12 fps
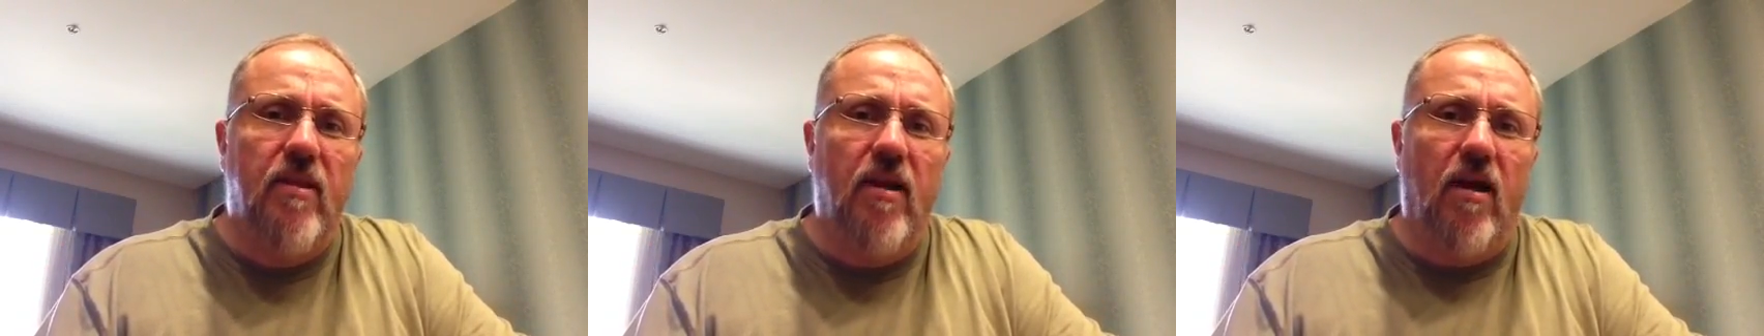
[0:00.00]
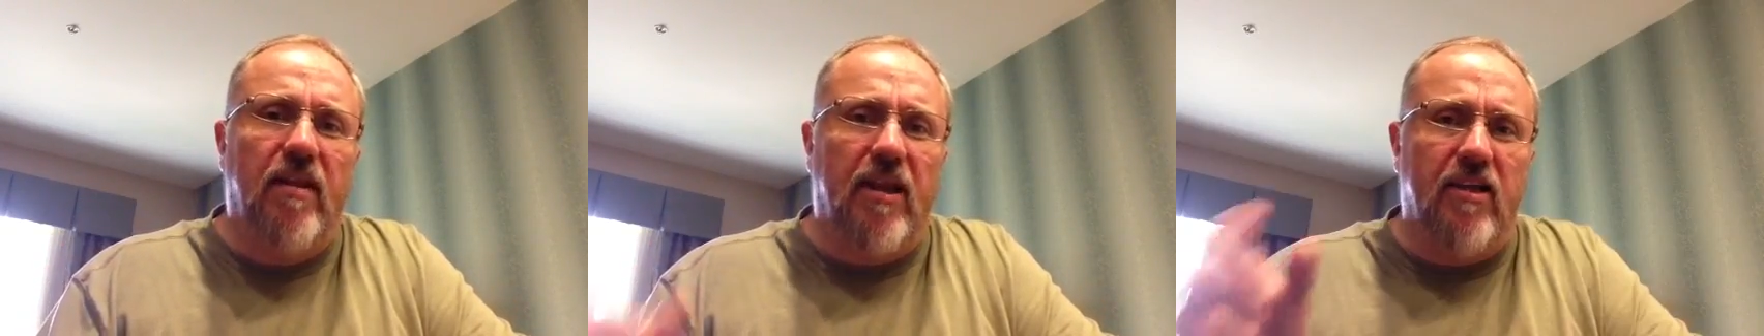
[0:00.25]

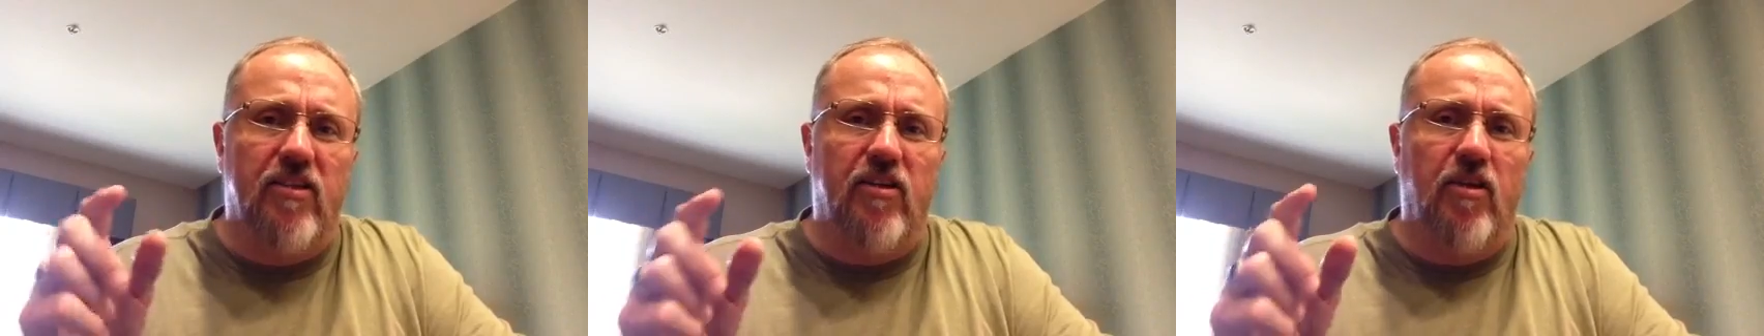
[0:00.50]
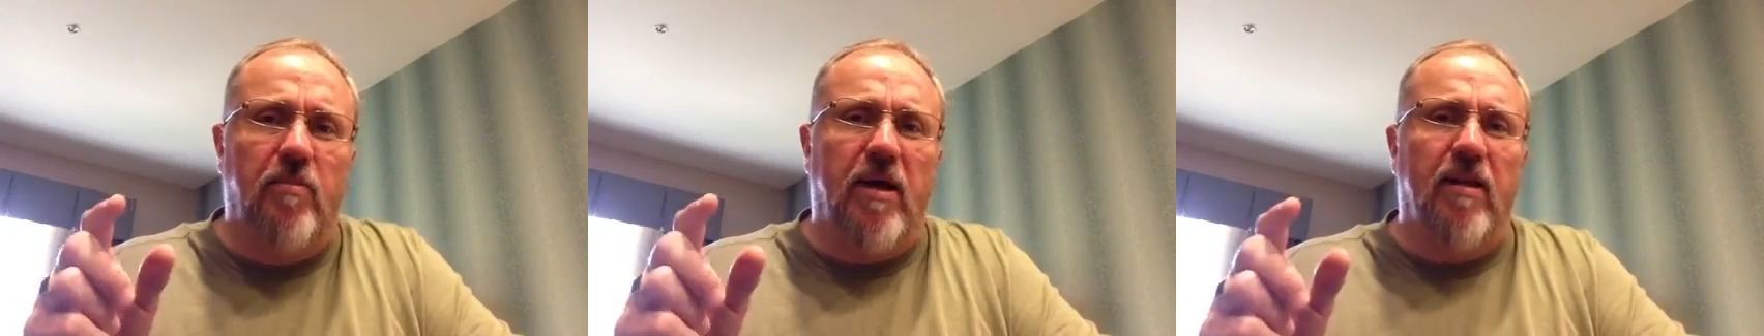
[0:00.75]
Are they
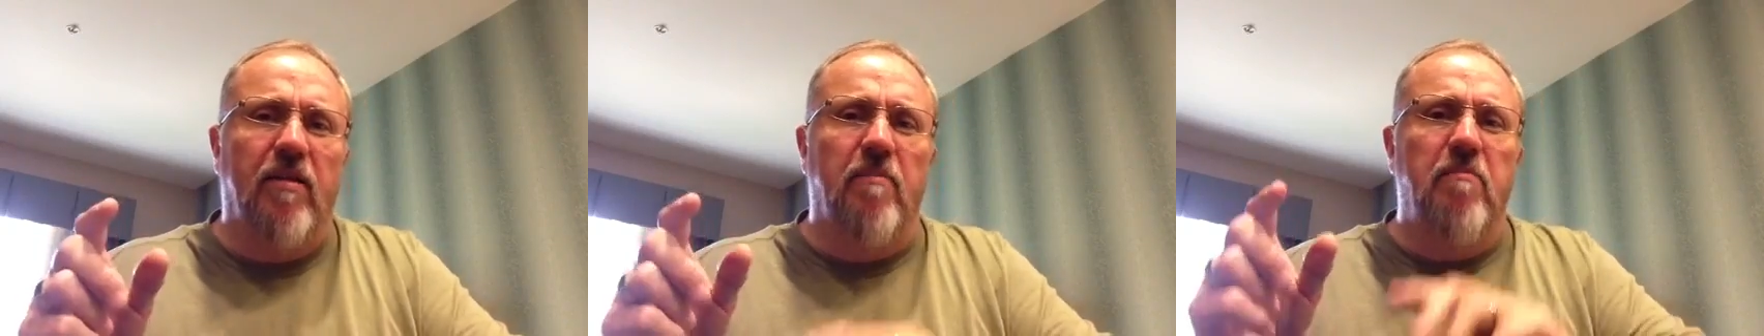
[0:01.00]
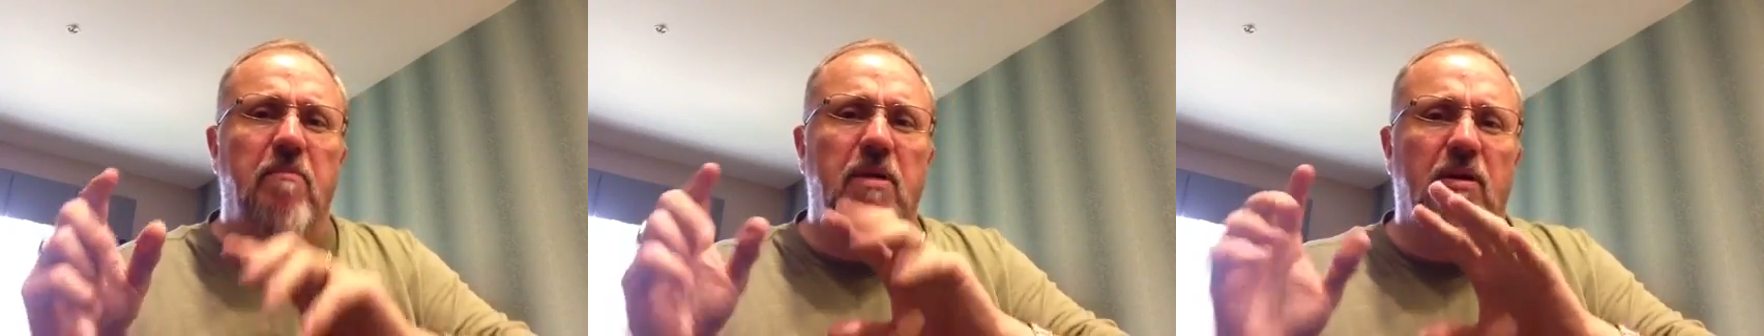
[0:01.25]
concerned about the
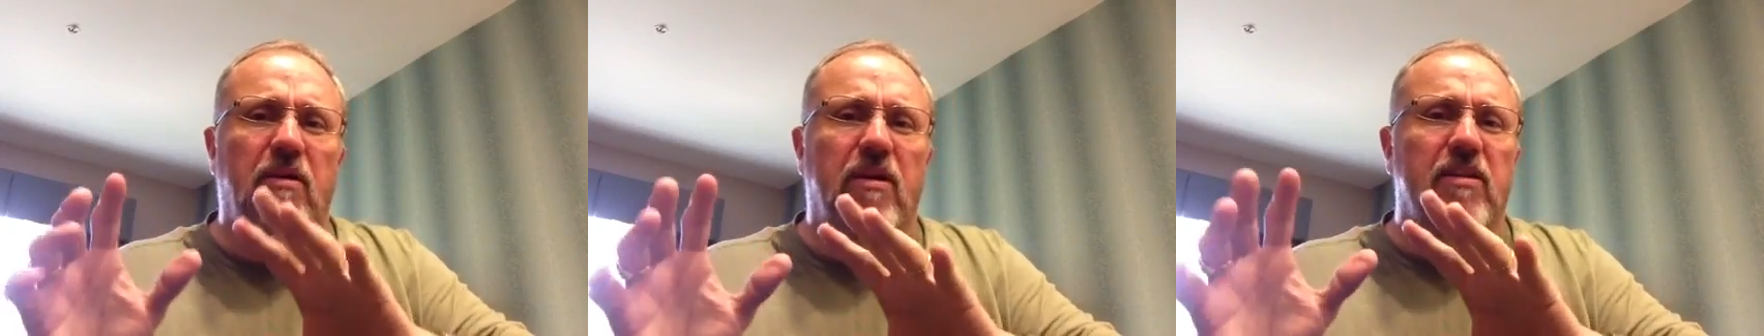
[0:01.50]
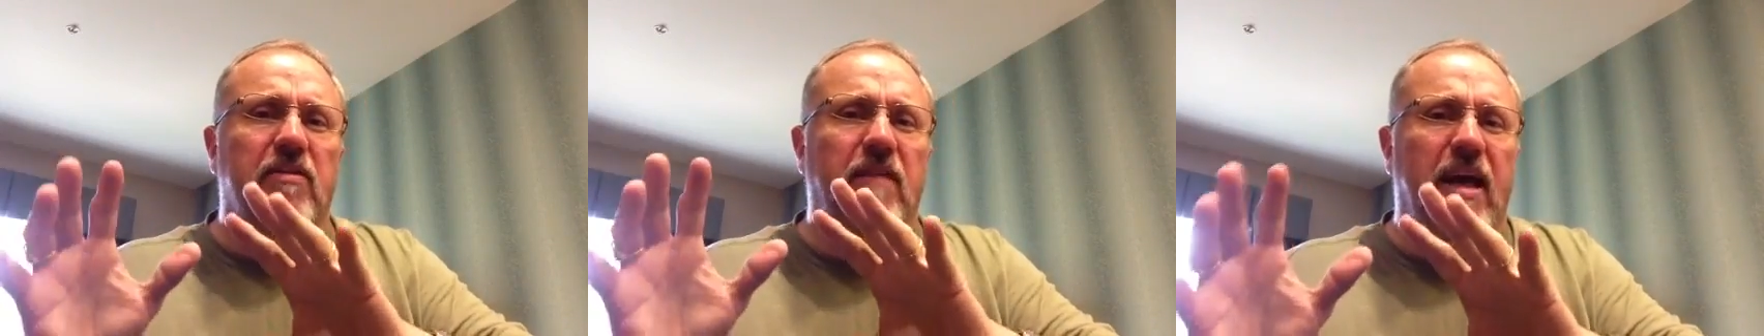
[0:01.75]

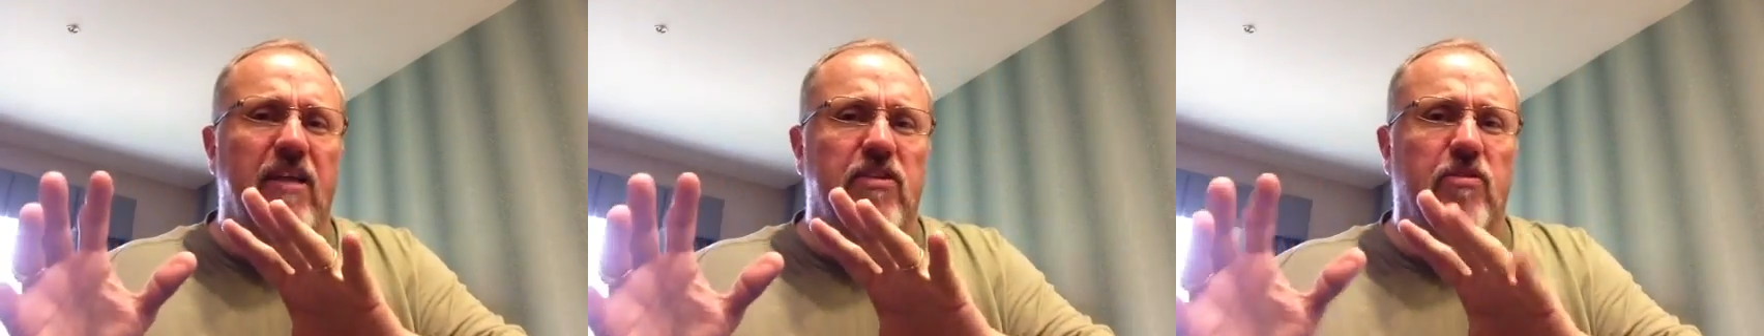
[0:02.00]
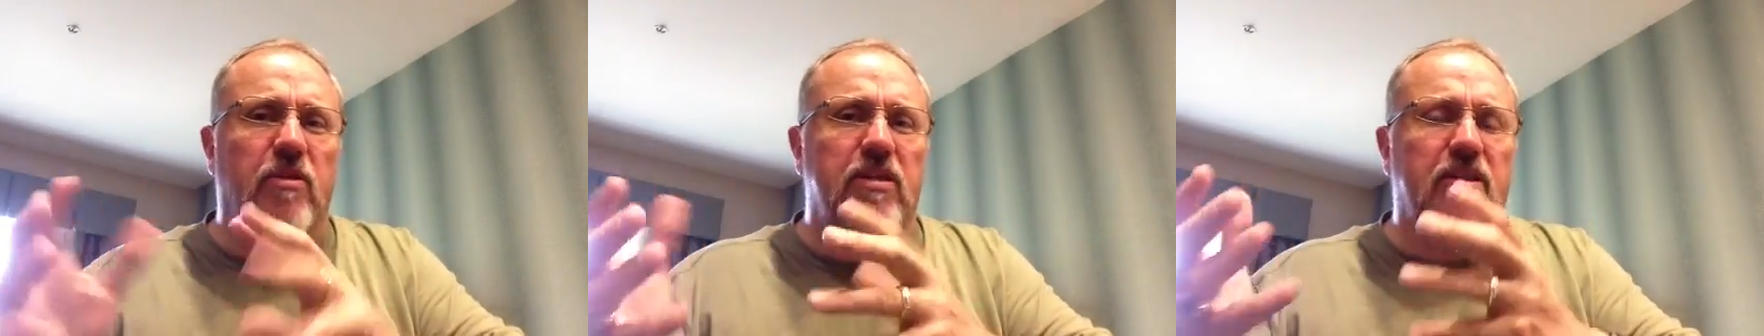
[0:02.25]
millions of
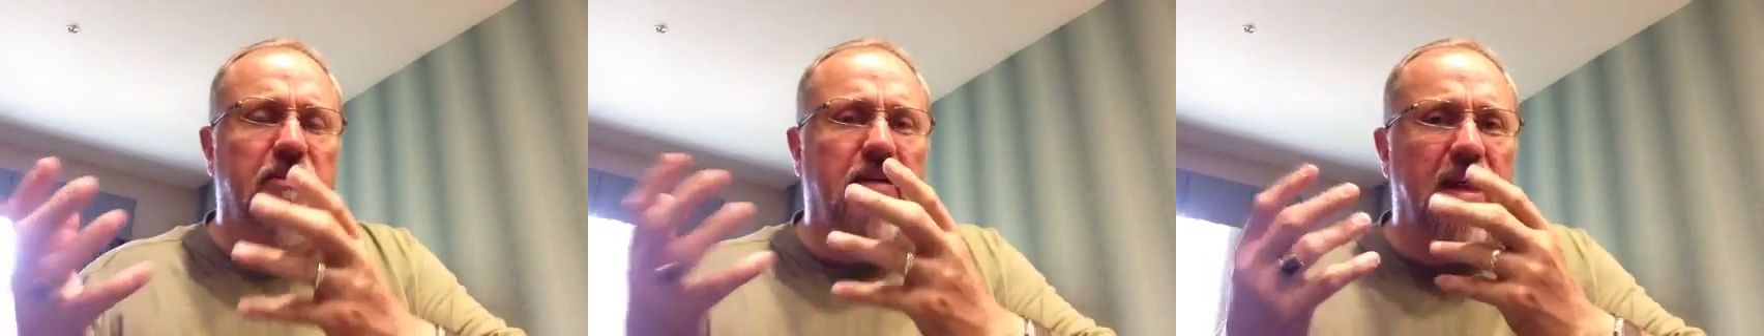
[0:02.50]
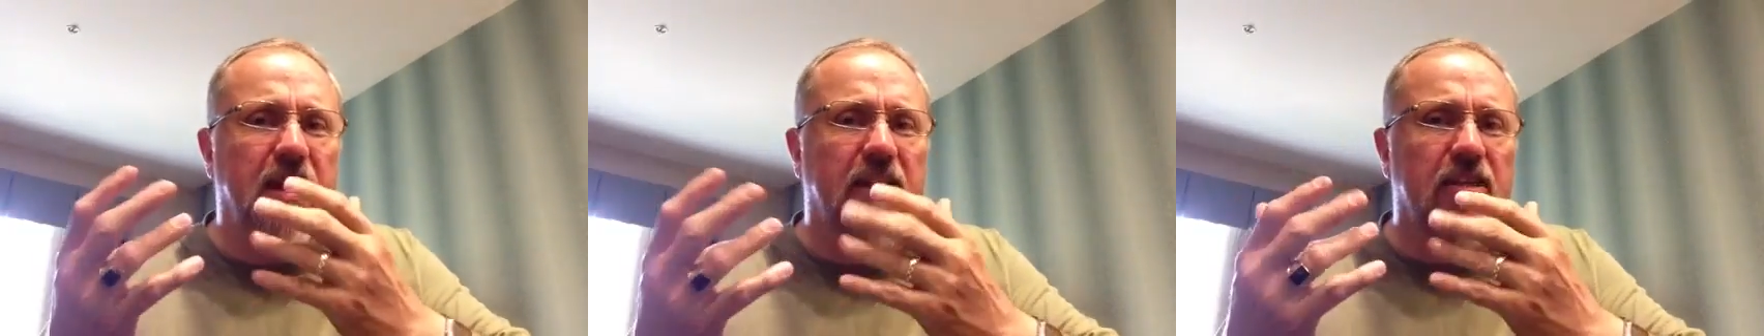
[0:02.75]
asteroids that are
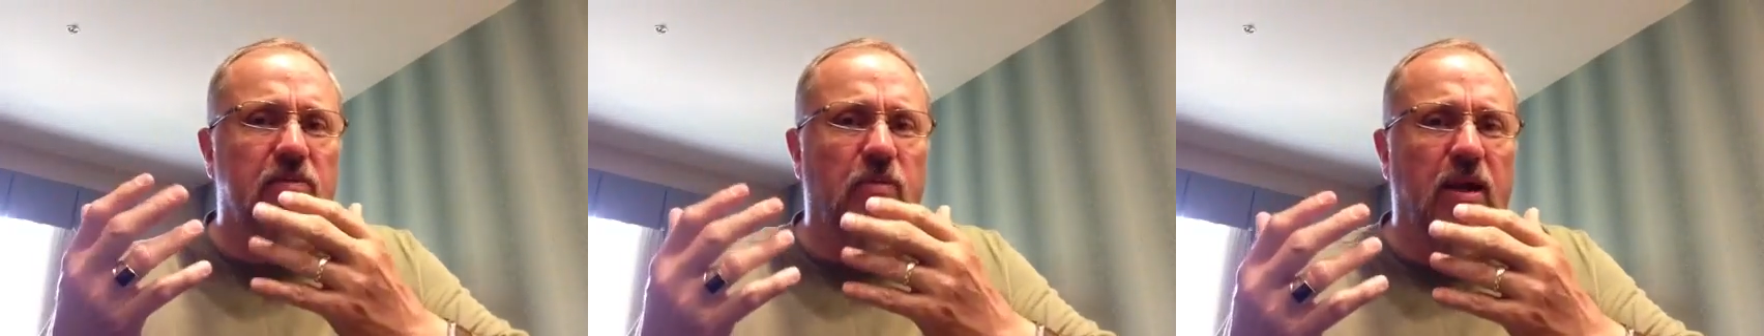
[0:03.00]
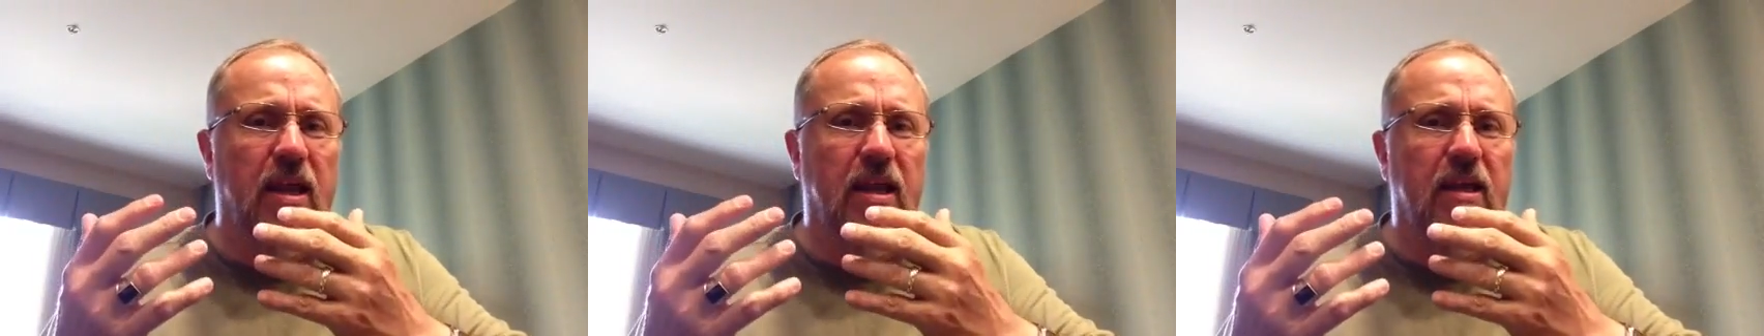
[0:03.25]
headed this
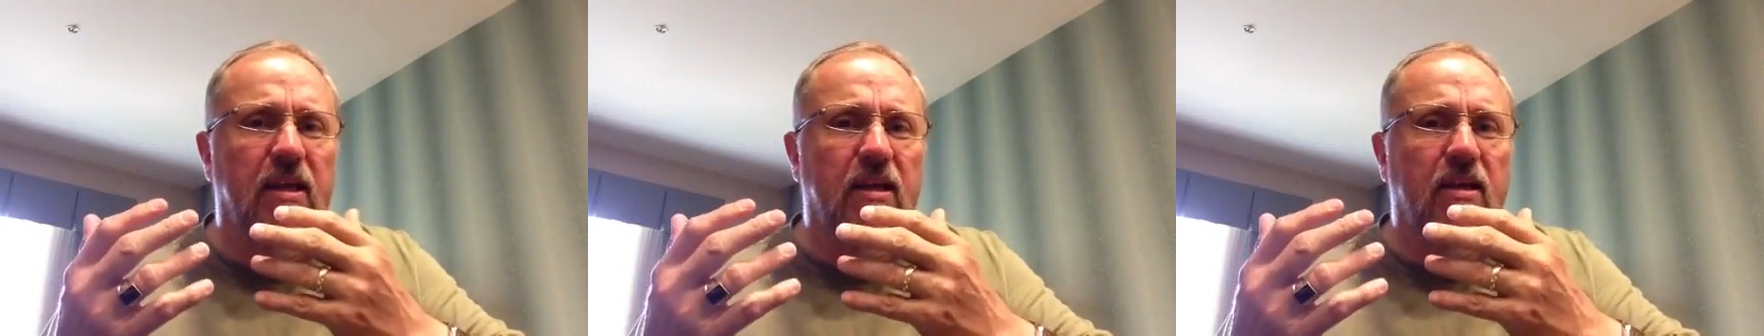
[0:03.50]
way,